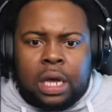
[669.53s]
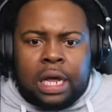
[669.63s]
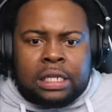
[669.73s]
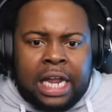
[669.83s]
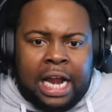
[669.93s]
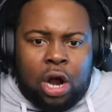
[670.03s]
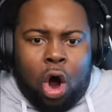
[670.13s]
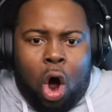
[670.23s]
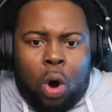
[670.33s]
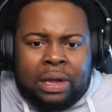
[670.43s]
did
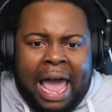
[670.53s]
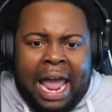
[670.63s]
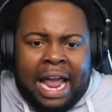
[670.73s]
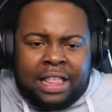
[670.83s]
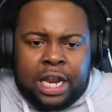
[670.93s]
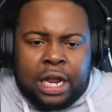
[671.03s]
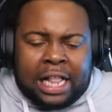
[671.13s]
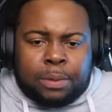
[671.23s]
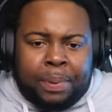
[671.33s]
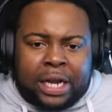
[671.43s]
okay, and then he had
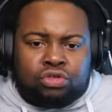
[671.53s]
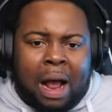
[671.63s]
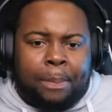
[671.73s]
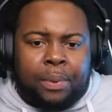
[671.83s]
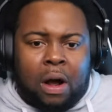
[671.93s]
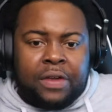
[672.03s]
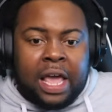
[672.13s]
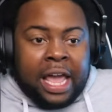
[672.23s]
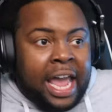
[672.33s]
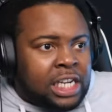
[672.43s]
the big drop off.
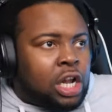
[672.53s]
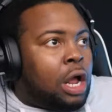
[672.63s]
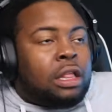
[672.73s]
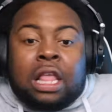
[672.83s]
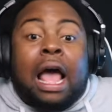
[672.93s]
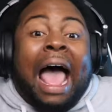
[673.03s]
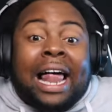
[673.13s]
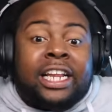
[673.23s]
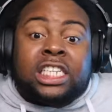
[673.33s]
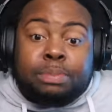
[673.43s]
He's the
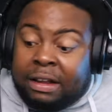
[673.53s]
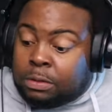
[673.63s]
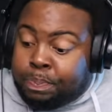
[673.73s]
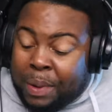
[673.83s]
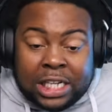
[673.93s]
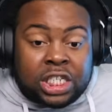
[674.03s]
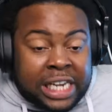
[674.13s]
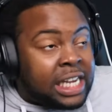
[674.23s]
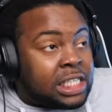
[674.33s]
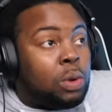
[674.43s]
Alex Smith's best
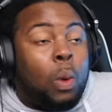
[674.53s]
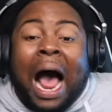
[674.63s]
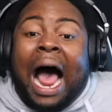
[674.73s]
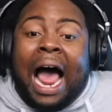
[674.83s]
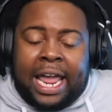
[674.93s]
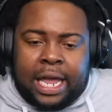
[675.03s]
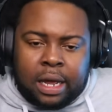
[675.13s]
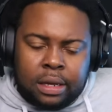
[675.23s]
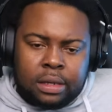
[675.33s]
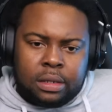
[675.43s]
season. Why?
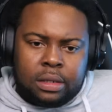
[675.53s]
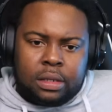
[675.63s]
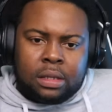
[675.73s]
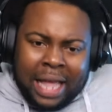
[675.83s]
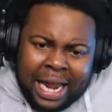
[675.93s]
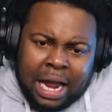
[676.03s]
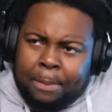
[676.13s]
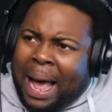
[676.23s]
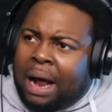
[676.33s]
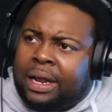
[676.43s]
Think
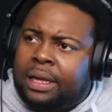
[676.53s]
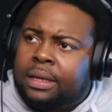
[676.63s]
about it.